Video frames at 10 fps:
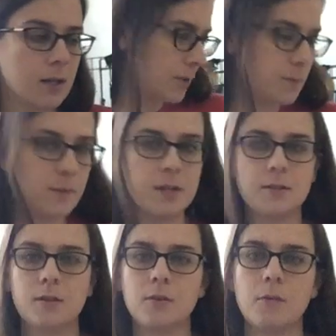Crispin
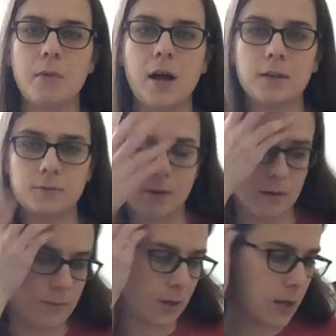is under a box right
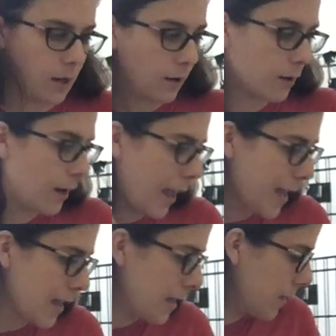over here. Hi!